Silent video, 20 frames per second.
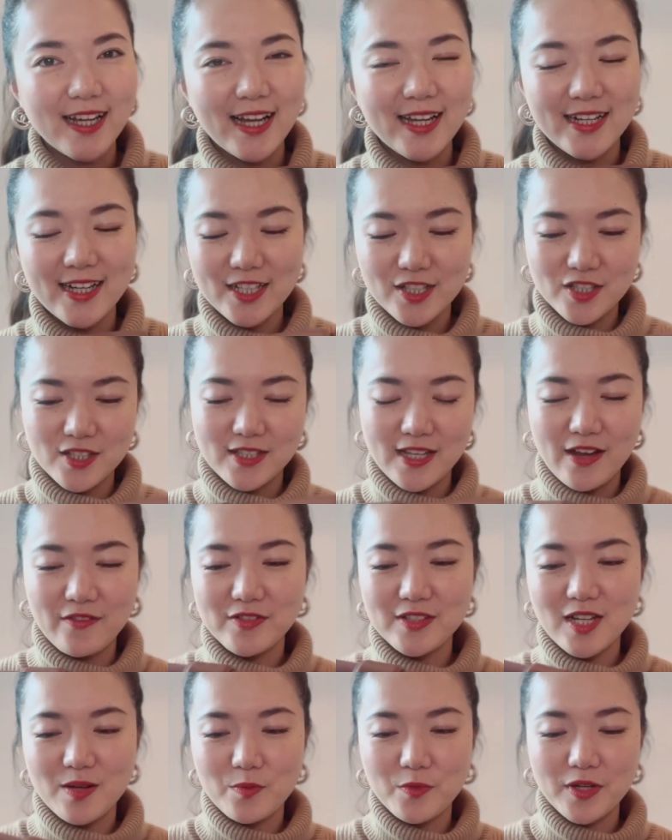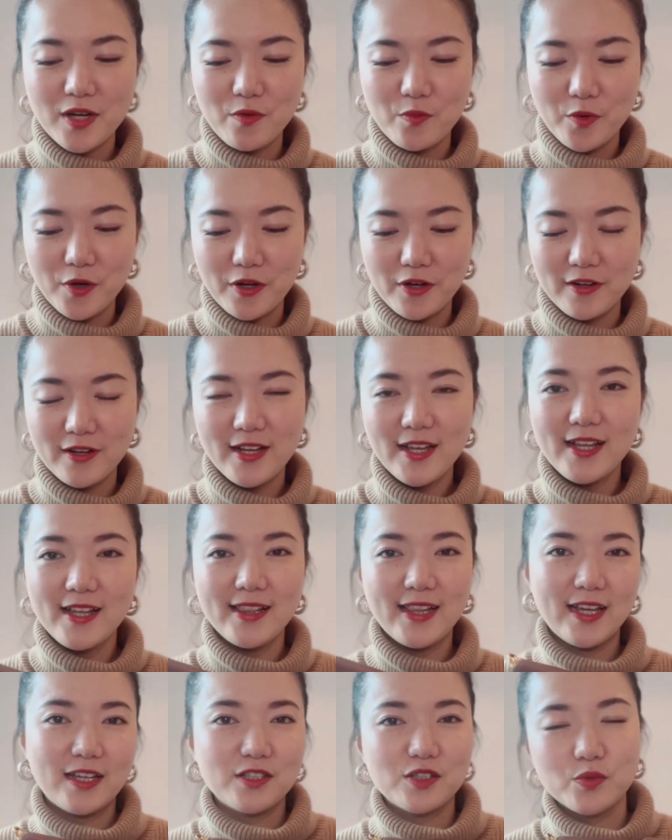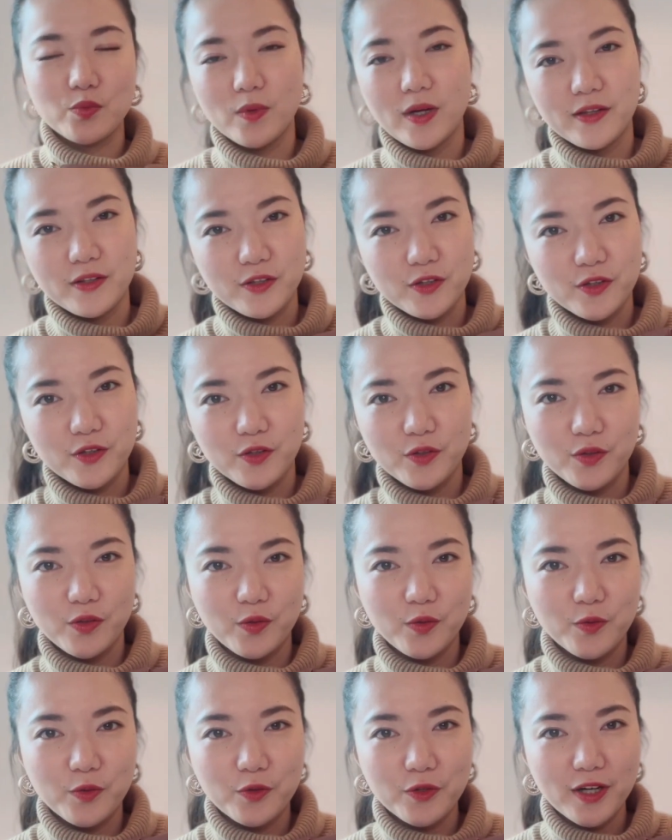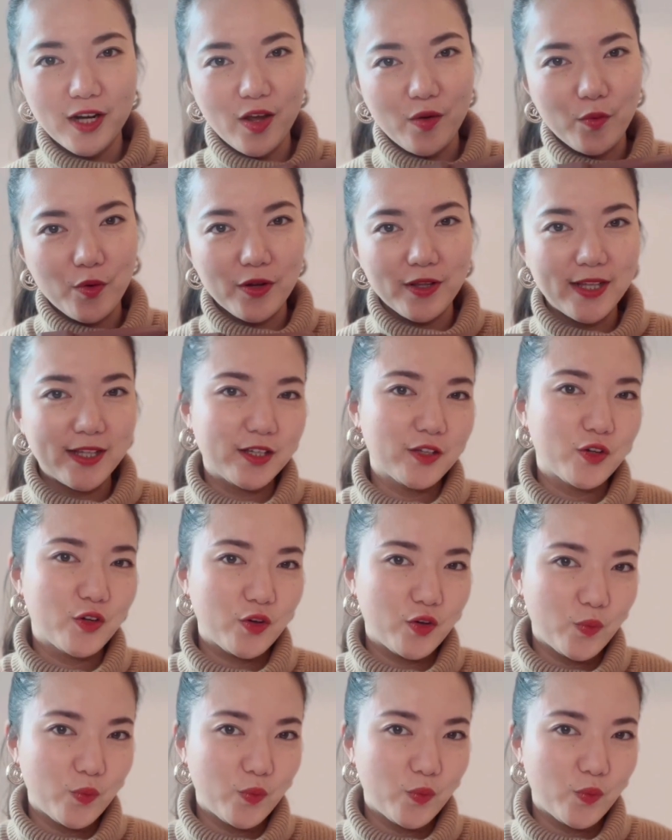And I just, every time when I wear like a sweater or I wear like a